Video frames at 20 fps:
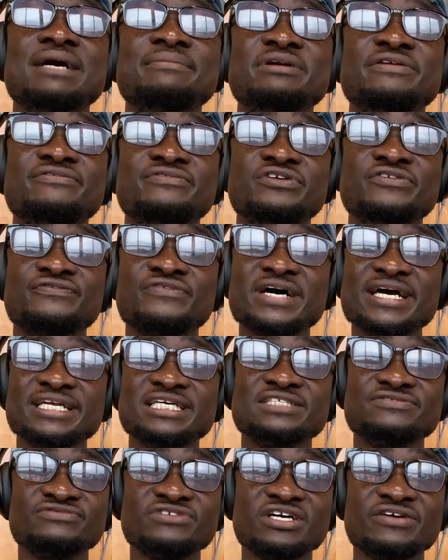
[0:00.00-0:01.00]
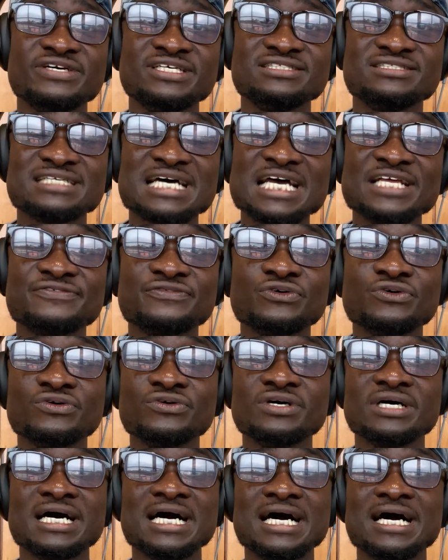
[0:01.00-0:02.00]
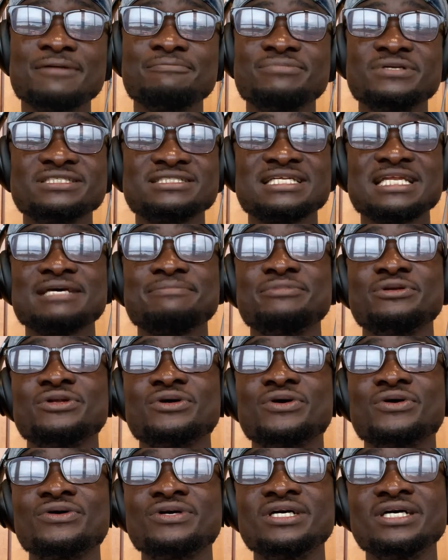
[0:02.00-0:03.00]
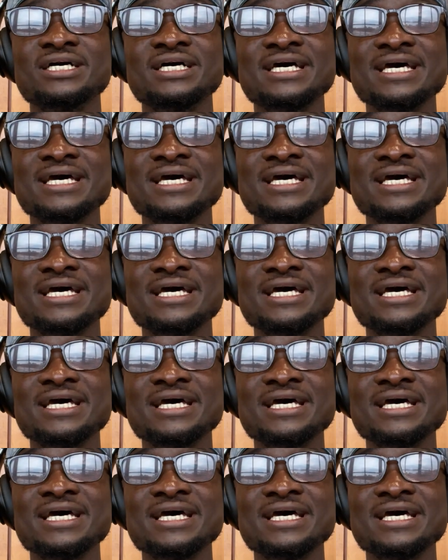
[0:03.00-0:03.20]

If you find it very insightful, please let me know.